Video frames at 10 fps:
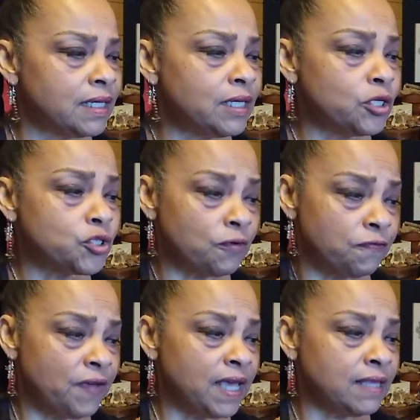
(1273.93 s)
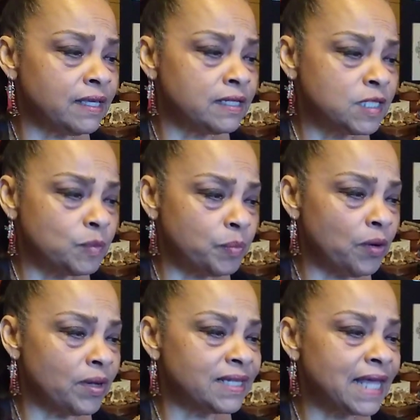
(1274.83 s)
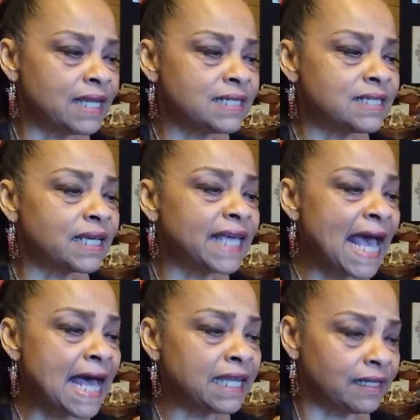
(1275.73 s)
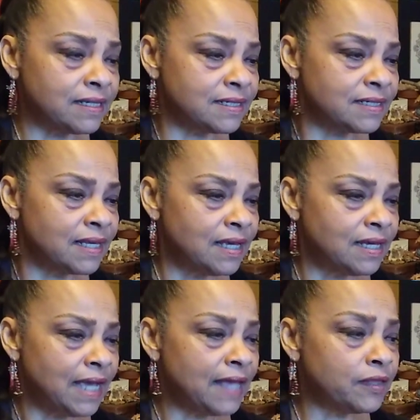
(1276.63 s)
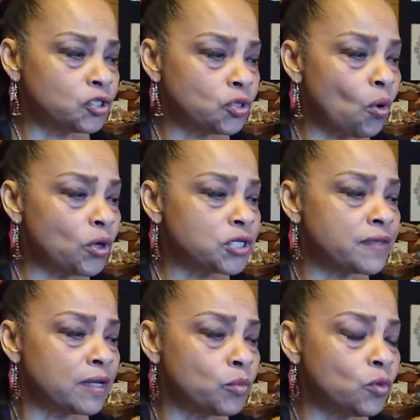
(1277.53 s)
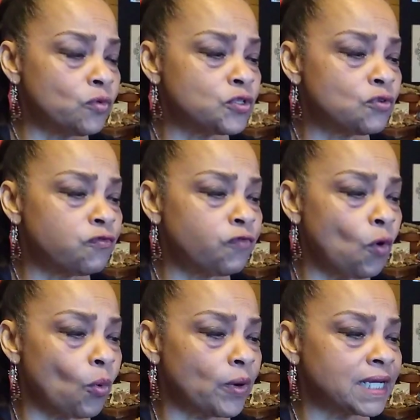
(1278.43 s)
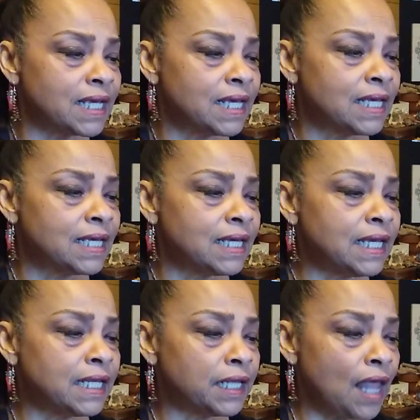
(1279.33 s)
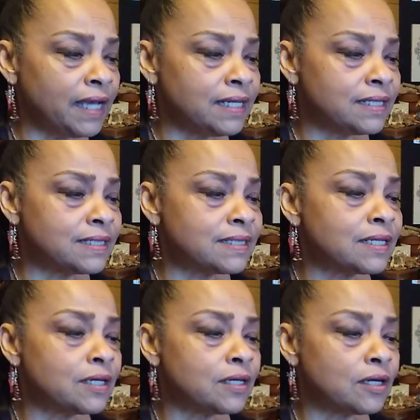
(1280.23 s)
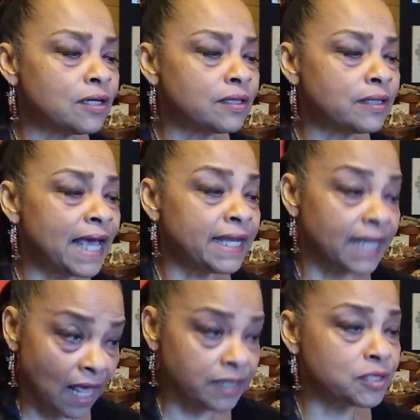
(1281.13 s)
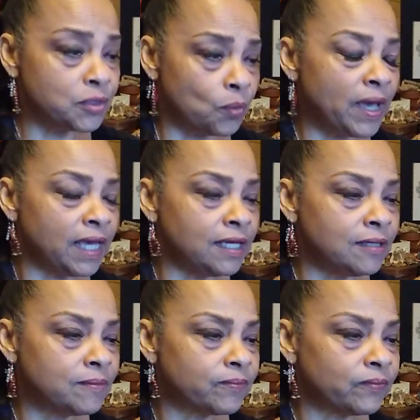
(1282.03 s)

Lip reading: it is your faith in spirit that is the catalyst and the torch that moves you forward in lights the way.